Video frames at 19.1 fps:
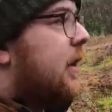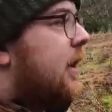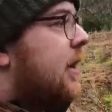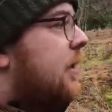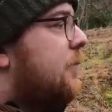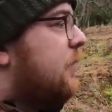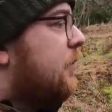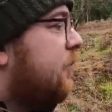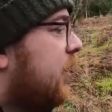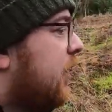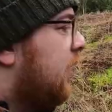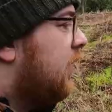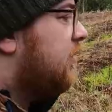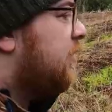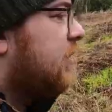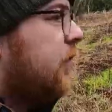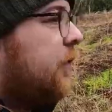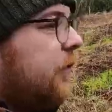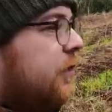And
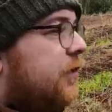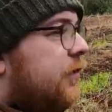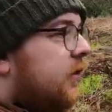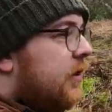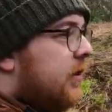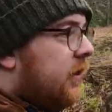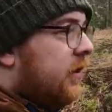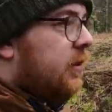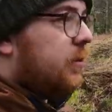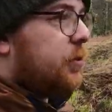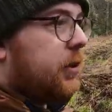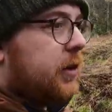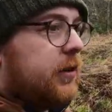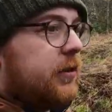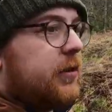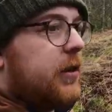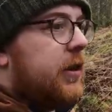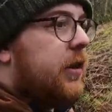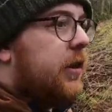realising, obviously, that the
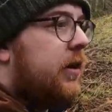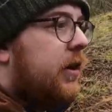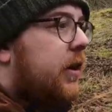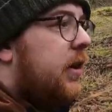place